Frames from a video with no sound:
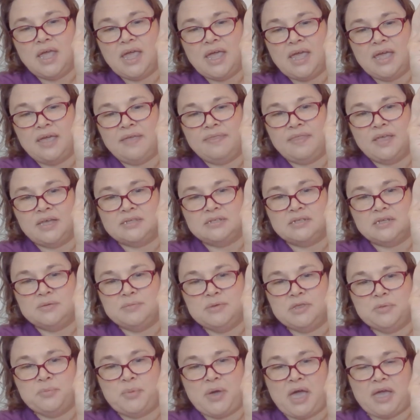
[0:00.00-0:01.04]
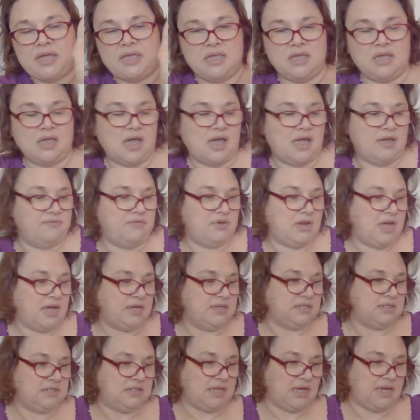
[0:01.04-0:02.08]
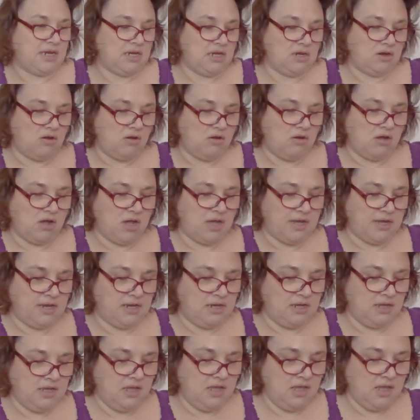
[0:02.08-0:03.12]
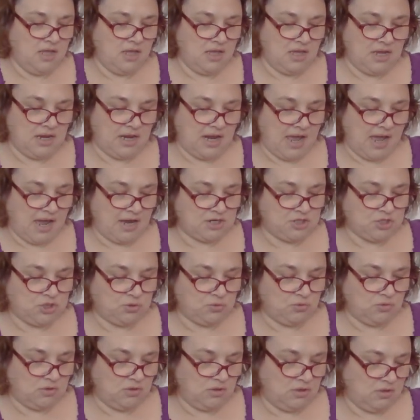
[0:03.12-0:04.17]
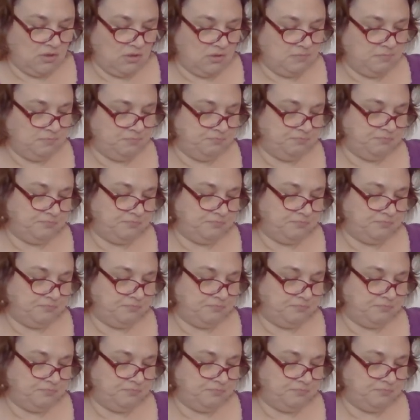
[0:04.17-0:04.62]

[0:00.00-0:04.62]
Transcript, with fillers: And that's going to be the backing. I have not decided on an actual